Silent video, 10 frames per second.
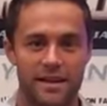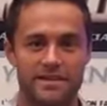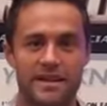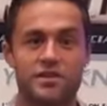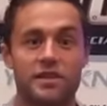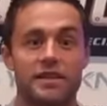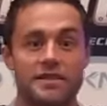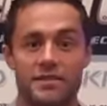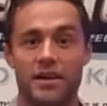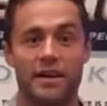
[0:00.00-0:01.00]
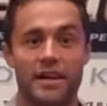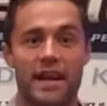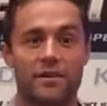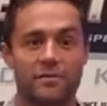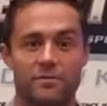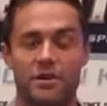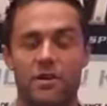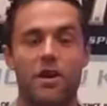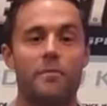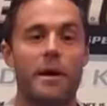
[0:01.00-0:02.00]
Essentially, starting out,
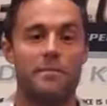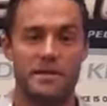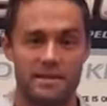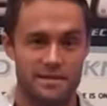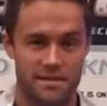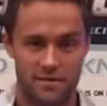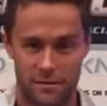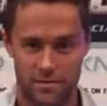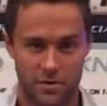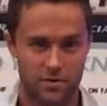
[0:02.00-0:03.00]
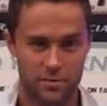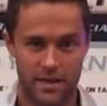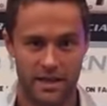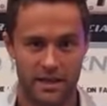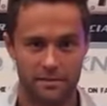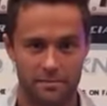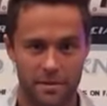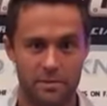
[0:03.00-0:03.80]
you know, all my business is from social media.